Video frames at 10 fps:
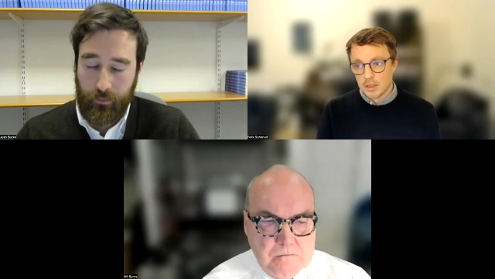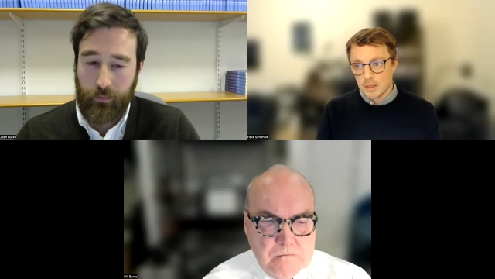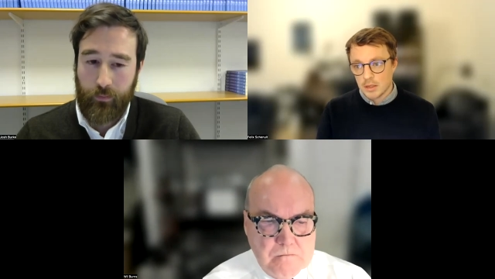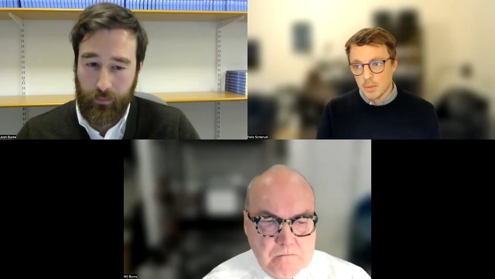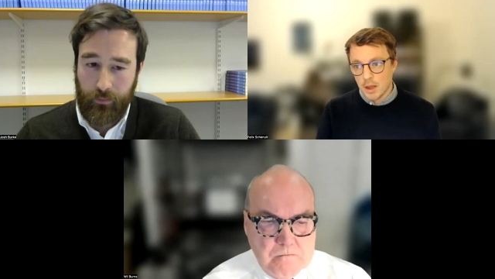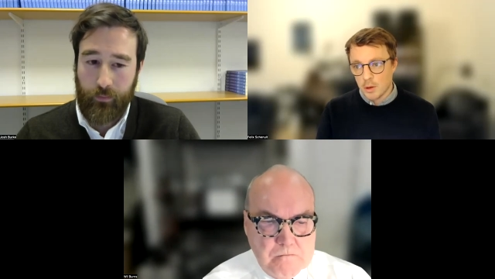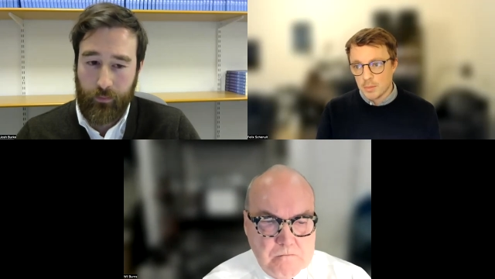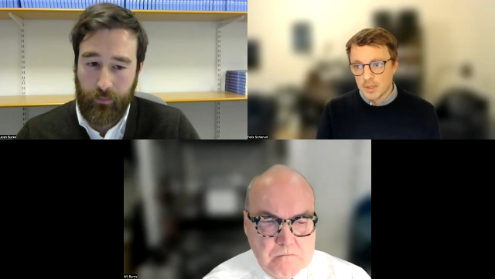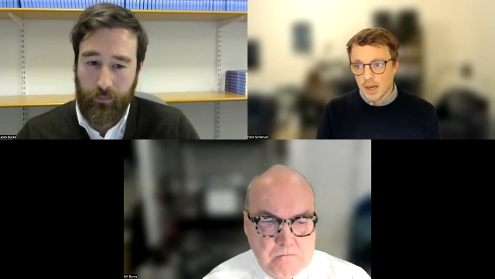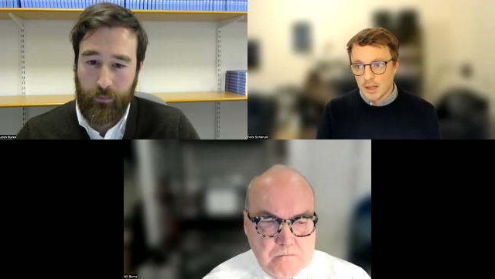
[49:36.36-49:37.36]
Speaker 1: Um, I hope
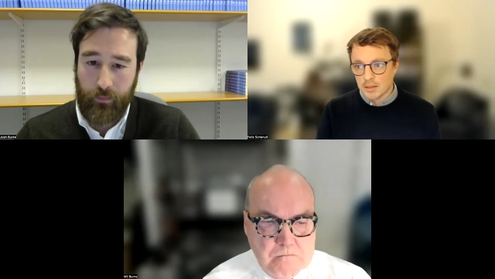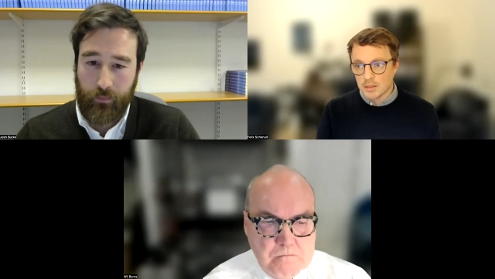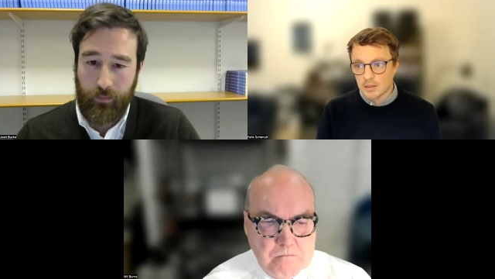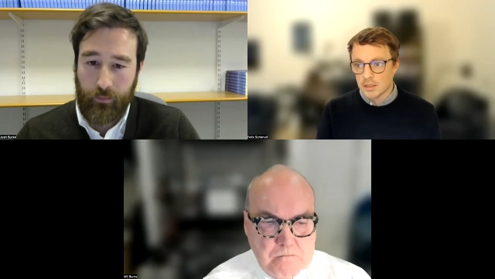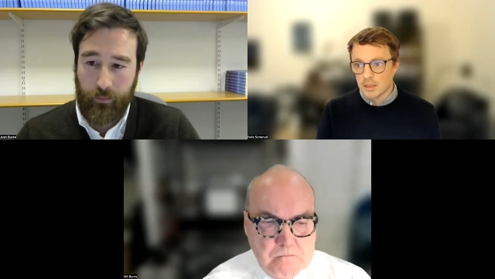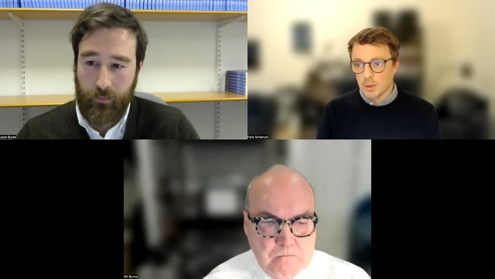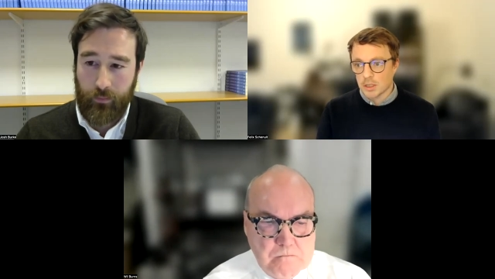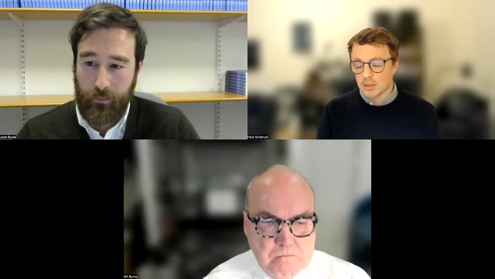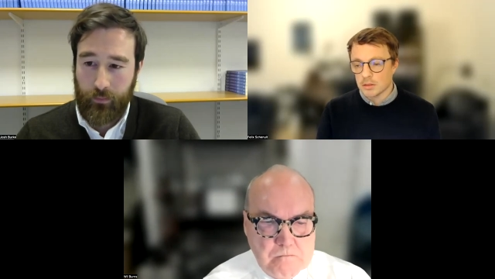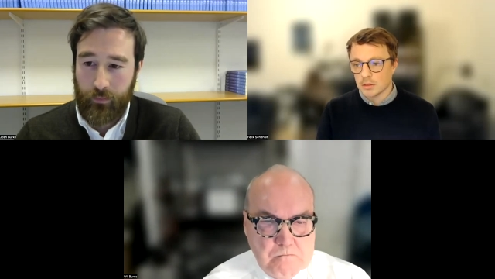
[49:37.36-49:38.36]
that answers the
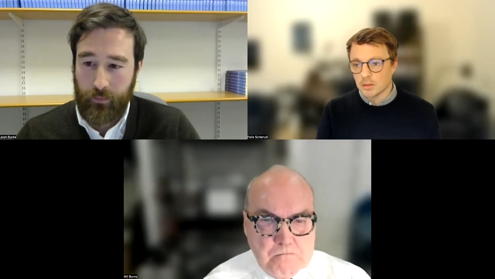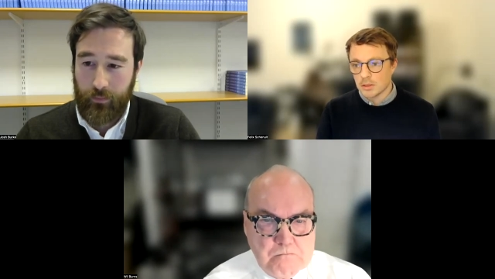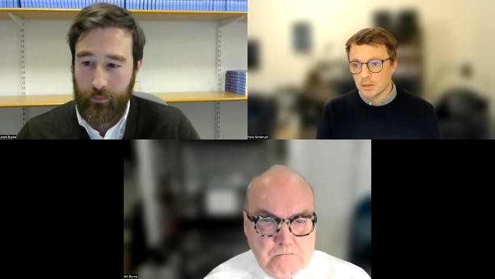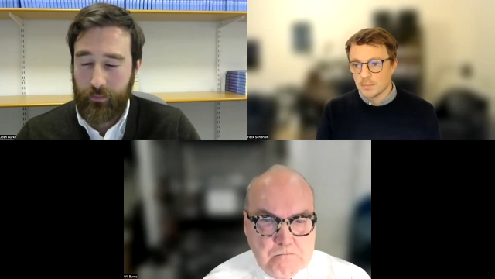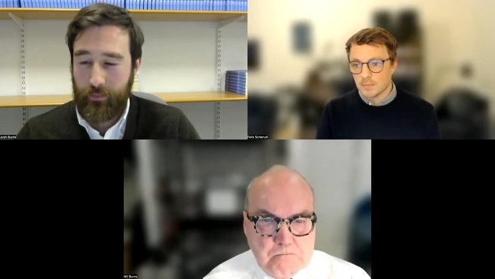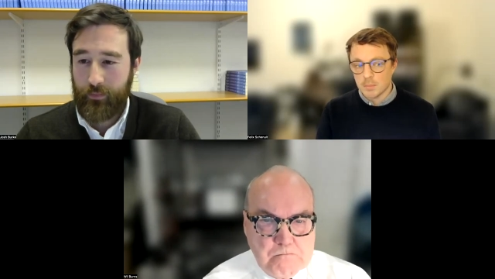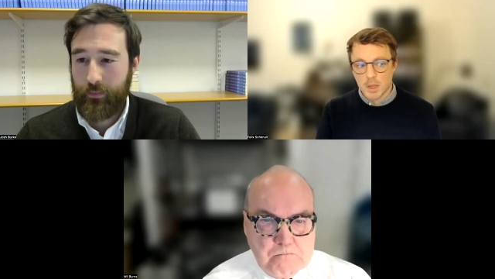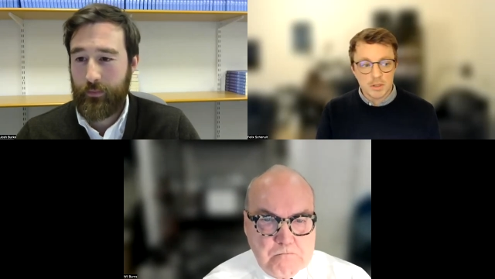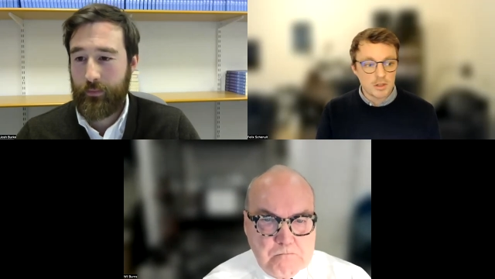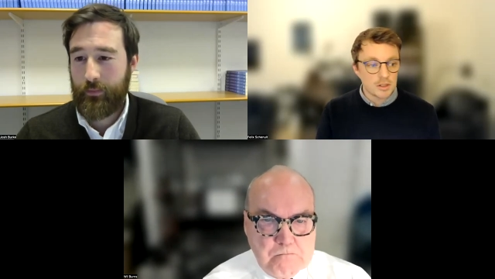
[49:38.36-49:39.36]
question. Um,
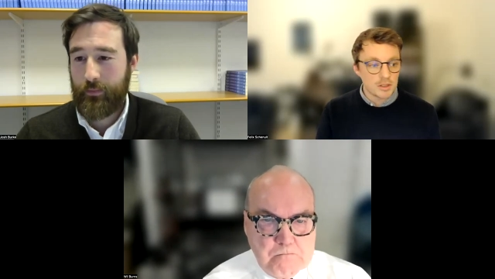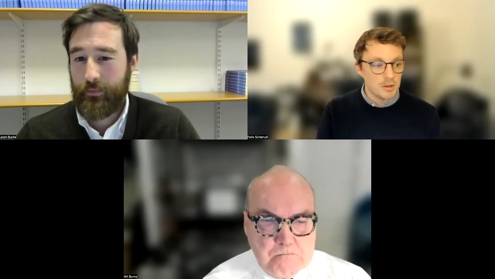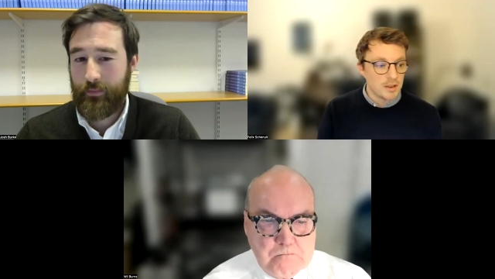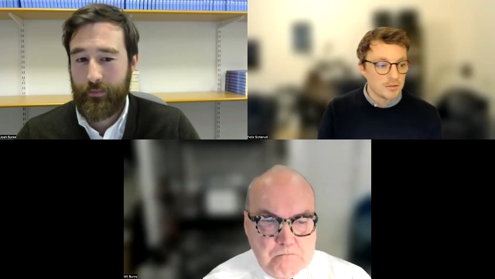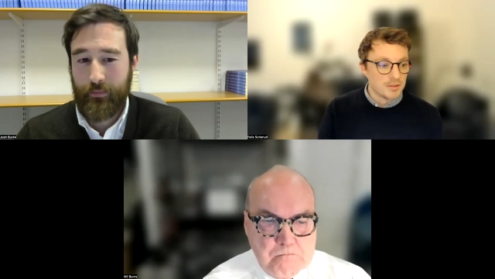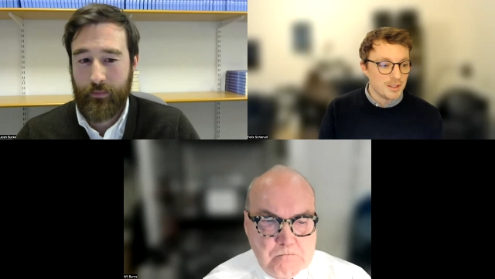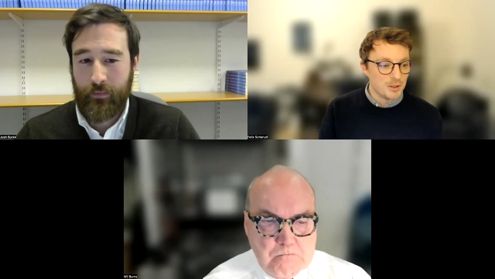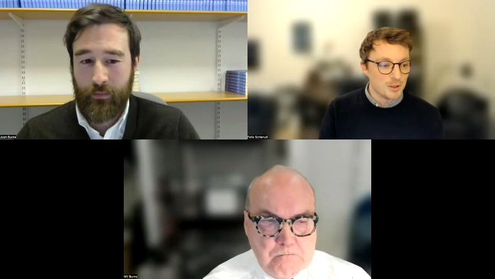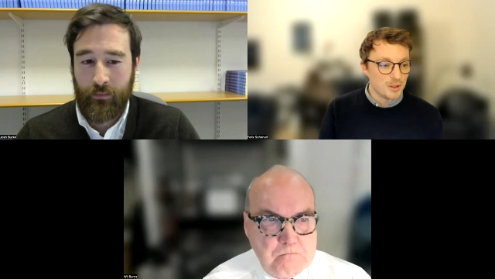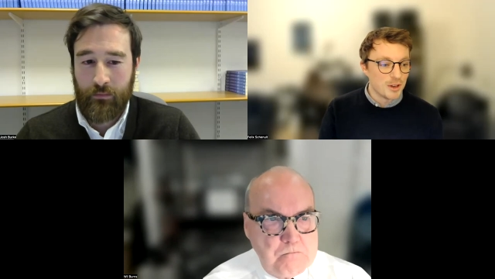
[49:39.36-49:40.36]
maybe Josh, you have you
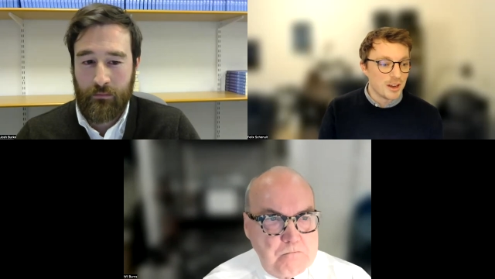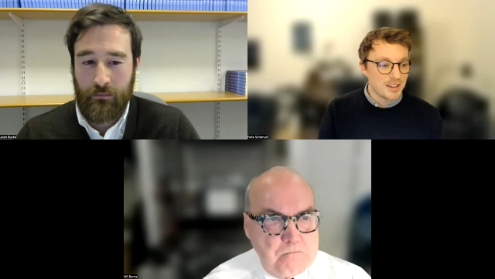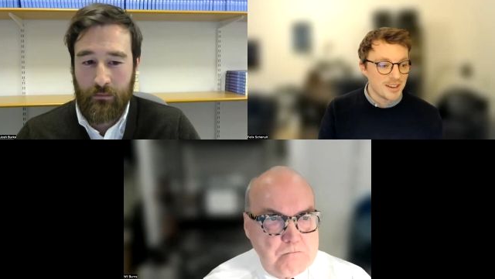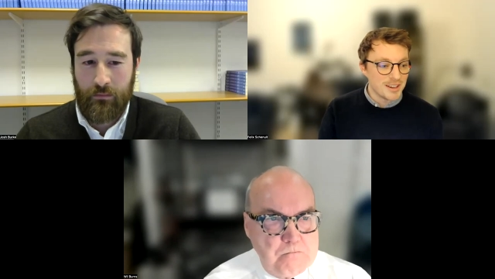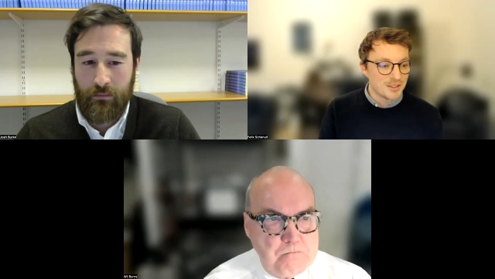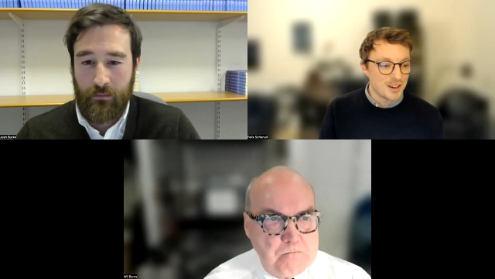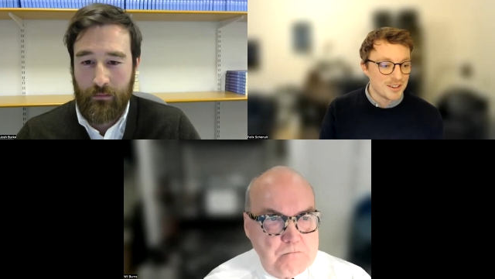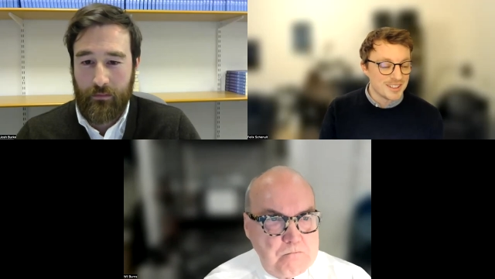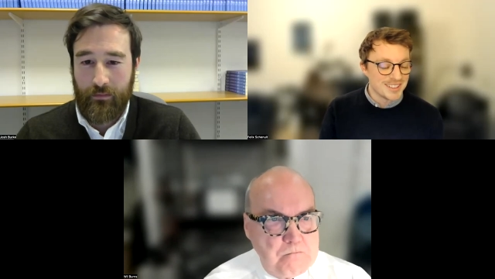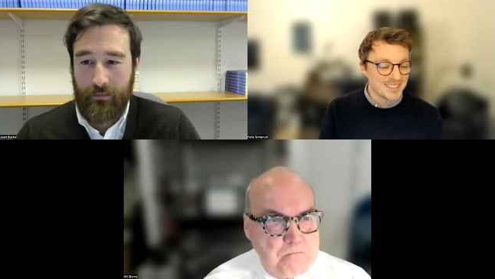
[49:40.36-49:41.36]
you got your head
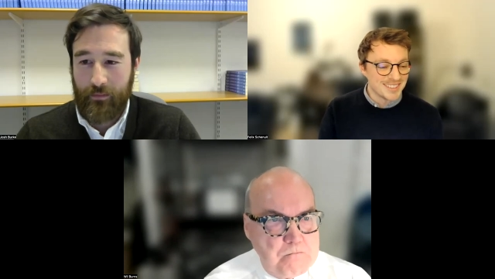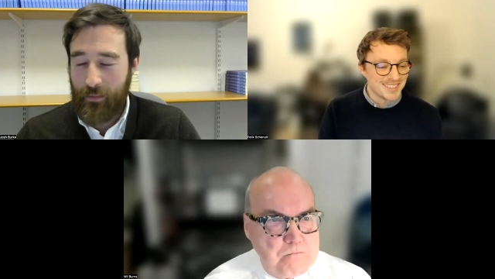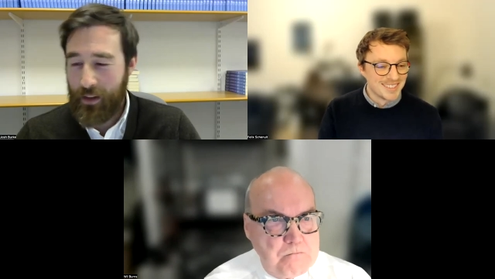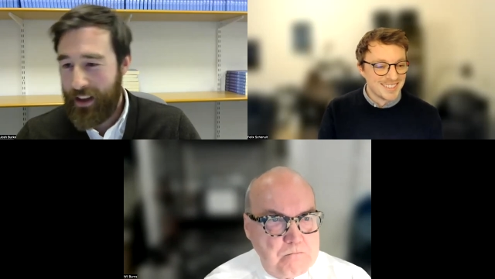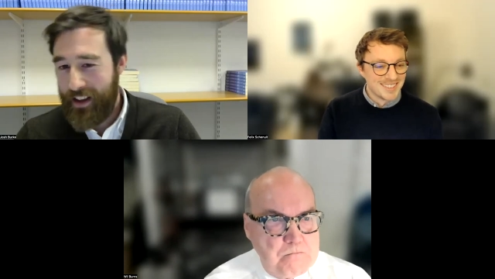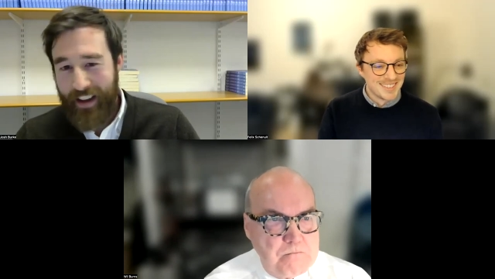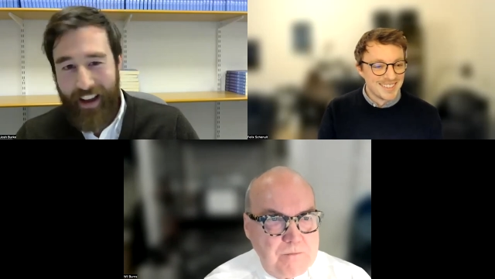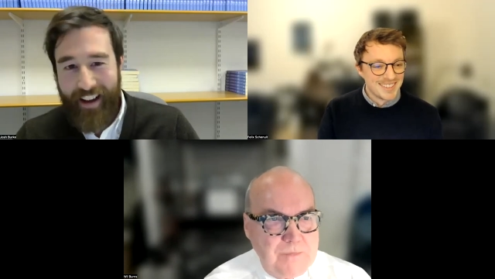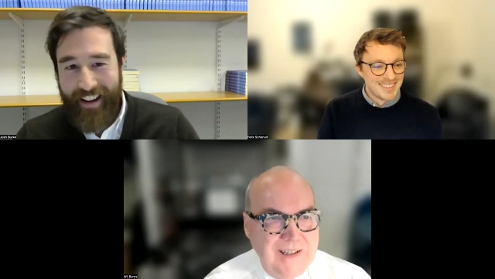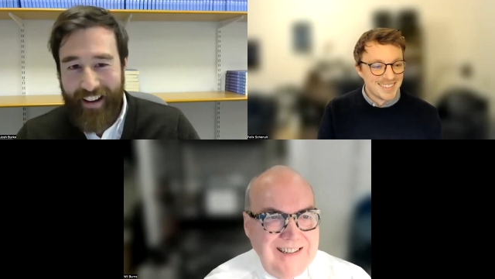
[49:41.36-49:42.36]
around. Um,
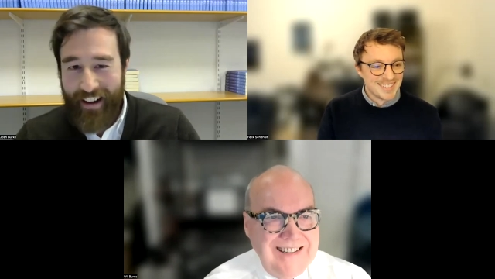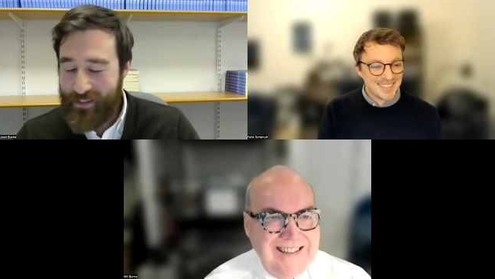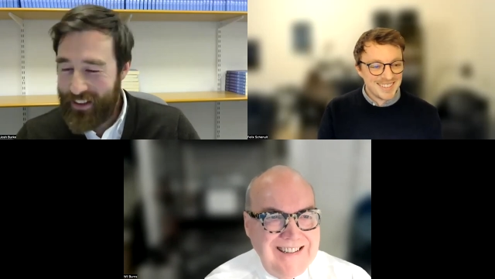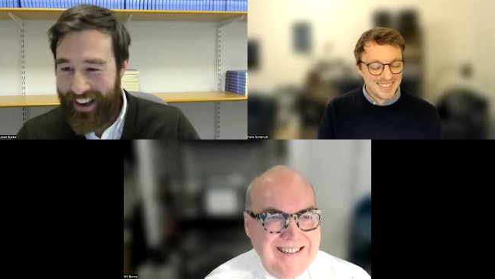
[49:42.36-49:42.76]
Speaker 2: uh, I'm